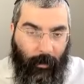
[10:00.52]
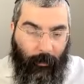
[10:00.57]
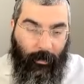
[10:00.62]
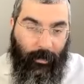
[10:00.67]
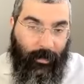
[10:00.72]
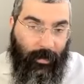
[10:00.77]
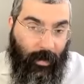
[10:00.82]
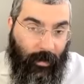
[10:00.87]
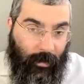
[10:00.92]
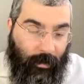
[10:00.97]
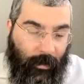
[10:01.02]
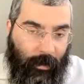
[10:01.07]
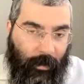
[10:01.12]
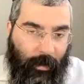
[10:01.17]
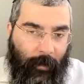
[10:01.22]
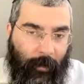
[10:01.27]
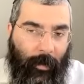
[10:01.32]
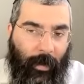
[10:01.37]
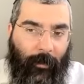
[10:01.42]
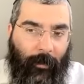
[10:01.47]
And we see it
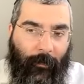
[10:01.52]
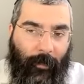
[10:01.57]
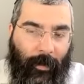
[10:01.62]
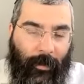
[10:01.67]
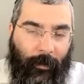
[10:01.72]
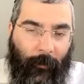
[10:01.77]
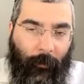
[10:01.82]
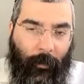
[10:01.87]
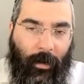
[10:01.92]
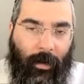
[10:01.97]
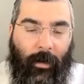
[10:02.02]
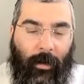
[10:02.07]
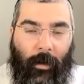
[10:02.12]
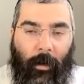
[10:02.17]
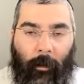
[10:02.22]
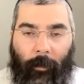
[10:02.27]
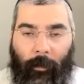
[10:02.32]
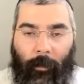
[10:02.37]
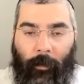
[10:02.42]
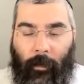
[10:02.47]
clearly by the fact that we can
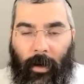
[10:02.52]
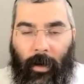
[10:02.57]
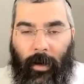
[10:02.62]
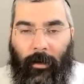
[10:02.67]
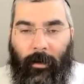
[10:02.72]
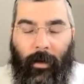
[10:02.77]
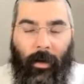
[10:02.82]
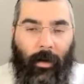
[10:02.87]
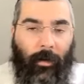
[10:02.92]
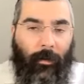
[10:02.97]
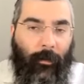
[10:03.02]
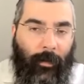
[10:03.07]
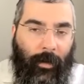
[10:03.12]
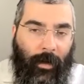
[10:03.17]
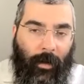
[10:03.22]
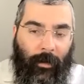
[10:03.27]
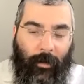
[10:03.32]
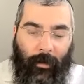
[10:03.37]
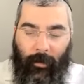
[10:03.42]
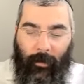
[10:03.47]
help one and
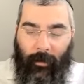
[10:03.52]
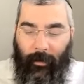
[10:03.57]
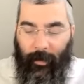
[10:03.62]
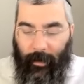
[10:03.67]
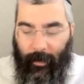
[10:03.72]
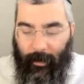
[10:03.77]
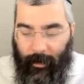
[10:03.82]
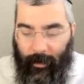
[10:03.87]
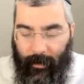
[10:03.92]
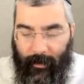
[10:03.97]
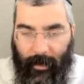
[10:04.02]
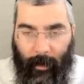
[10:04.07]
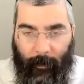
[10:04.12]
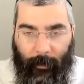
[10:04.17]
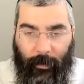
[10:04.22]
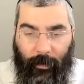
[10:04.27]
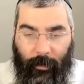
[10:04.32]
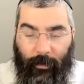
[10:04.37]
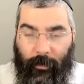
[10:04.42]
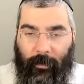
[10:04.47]
the other. Like the
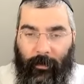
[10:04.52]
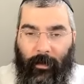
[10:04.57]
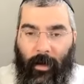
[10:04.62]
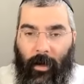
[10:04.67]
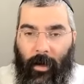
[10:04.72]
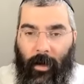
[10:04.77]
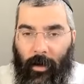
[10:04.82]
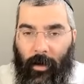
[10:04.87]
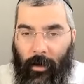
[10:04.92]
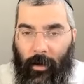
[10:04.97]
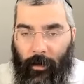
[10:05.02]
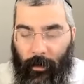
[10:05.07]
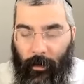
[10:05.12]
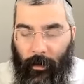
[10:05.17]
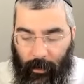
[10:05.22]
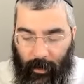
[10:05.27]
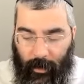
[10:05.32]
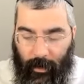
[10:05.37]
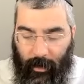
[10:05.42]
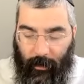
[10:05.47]
example used, you know,
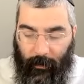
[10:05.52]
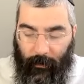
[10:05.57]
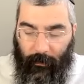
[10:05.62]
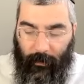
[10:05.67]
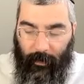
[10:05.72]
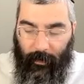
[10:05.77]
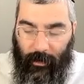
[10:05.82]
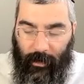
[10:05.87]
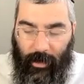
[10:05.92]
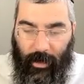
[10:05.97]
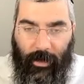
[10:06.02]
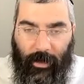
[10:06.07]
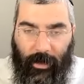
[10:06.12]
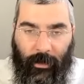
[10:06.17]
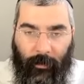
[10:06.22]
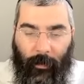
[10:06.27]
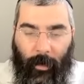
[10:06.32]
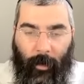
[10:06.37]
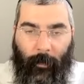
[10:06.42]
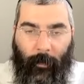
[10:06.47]
you give an
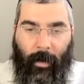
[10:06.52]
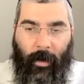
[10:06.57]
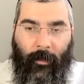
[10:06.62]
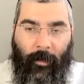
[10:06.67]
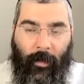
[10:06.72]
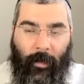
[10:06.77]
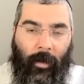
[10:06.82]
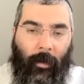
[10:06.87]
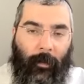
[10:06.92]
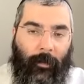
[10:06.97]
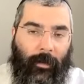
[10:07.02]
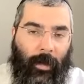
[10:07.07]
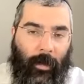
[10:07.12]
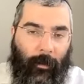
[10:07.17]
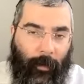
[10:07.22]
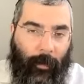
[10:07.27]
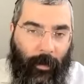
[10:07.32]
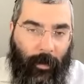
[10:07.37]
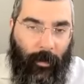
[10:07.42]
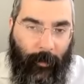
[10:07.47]
injection in one part of the body and helps the
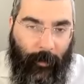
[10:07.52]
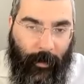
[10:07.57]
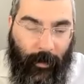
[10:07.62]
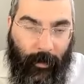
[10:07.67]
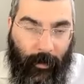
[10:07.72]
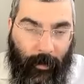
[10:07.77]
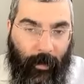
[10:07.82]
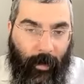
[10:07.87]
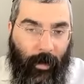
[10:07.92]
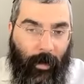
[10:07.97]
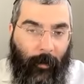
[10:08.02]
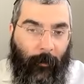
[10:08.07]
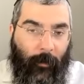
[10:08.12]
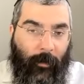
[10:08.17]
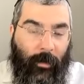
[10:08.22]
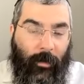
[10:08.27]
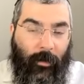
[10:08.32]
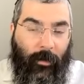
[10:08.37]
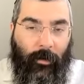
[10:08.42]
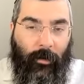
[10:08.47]
other part of the body,
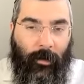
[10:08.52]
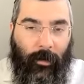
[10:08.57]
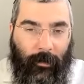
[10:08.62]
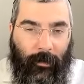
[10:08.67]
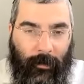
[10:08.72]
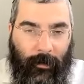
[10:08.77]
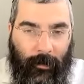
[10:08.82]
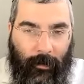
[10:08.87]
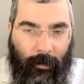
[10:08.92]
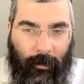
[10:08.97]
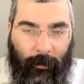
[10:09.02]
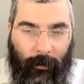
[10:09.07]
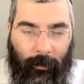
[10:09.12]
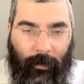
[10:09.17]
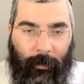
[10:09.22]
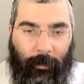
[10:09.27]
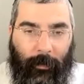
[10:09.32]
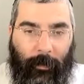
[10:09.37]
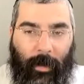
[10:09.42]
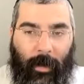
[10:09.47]
which you could use also to
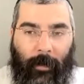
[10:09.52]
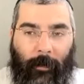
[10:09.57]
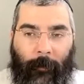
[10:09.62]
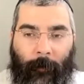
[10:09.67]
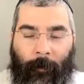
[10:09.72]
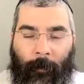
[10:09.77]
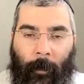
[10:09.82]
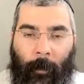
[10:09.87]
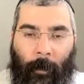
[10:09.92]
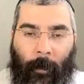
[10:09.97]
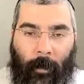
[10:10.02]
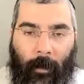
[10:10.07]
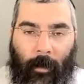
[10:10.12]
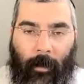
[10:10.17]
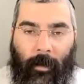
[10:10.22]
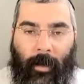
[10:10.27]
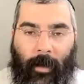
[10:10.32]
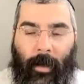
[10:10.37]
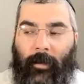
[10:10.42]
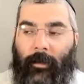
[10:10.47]
explain
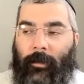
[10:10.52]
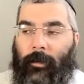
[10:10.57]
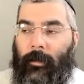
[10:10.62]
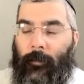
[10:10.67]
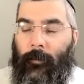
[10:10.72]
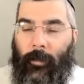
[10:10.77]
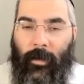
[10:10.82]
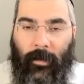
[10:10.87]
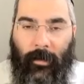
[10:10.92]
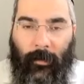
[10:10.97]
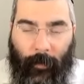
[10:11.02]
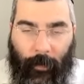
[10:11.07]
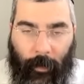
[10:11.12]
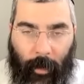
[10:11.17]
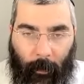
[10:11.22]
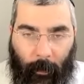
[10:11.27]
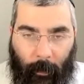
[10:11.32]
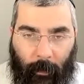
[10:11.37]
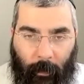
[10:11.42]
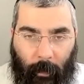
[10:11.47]
that when there's a
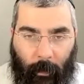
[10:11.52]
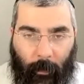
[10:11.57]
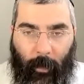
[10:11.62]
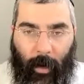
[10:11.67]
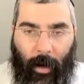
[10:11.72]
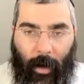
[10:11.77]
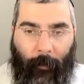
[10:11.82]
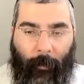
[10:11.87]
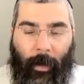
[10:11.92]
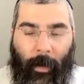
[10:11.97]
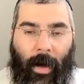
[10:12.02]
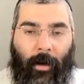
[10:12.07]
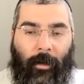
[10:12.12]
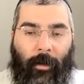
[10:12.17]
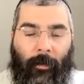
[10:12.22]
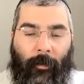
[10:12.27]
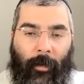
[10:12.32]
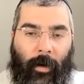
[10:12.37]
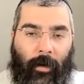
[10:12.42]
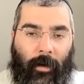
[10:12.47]
problem with one part
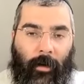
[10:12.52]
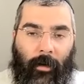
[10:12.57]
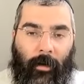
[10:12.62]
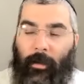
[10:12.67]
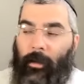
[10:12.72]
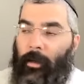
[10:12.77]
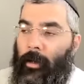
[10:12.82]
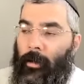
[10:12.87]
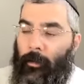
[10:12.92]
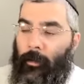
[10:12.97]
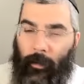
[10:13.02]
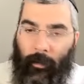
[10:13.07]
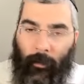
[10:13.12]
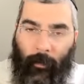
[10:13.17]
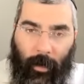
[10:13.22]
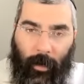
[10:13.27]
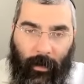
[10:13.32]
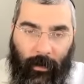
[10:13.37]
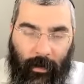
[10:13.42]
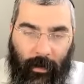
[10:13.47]
of the body, with
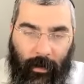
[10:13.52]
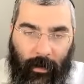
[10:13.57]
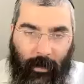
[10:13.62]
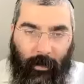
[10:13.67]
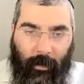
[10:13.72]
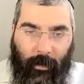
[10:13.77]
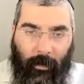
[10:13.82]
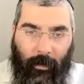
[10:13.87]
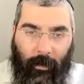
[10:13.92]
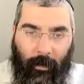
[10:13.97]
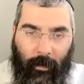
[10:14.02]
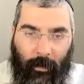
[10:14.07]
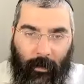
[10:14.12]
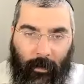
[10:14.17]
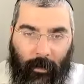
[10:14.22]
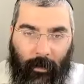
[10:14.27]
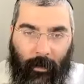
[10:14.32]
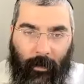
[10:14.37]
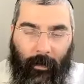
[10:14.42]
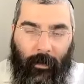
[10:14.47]
one yid,
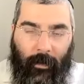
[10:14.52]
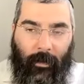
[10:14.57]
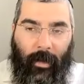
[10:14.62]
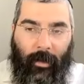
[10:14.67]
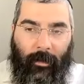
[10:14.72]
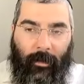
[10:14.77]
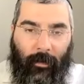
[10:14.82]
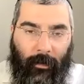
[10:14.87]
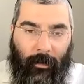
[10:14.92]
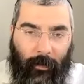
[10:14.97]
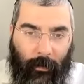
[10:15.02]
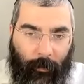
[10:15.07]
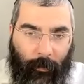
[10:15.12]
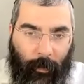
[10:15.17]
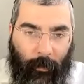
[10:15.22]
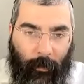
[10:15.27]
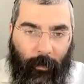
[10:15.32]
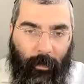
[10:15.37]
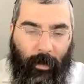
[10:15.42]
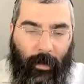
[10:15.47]
that's also a
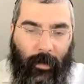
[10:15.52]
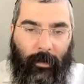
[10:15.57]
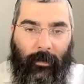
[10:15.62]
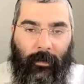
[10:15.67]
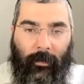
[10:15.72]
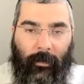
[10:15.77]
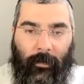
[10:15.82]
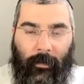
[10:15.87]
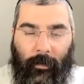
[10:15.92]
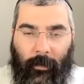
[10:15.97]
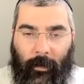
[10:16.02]
problem with us.